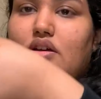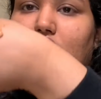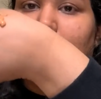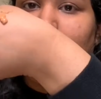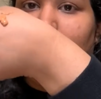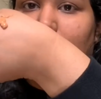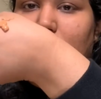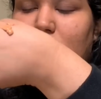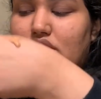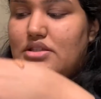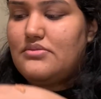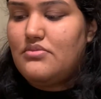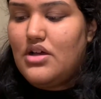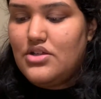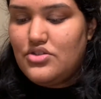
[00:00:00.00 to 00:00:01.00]
About this
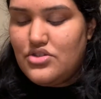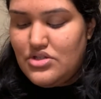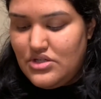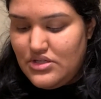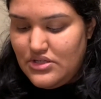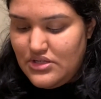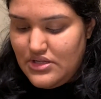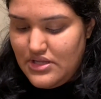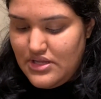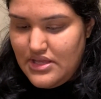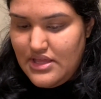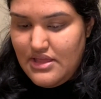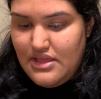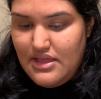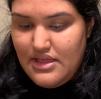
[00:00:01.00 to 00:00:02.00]
much.
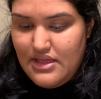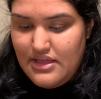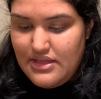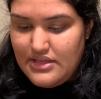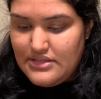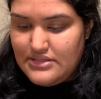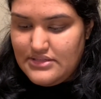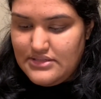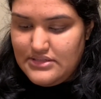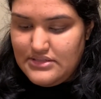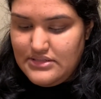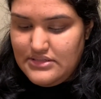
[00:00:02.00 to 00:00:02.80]
And